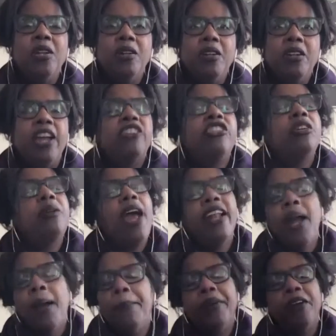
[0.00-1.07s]
because she had
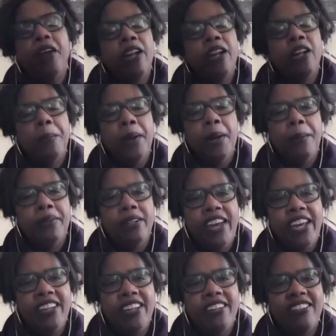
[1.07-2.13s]
not put on her public
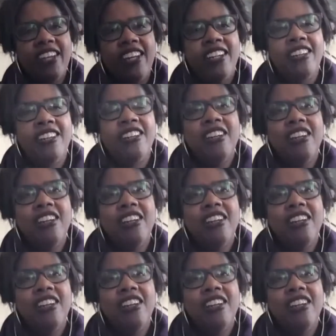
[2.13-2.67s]
face. And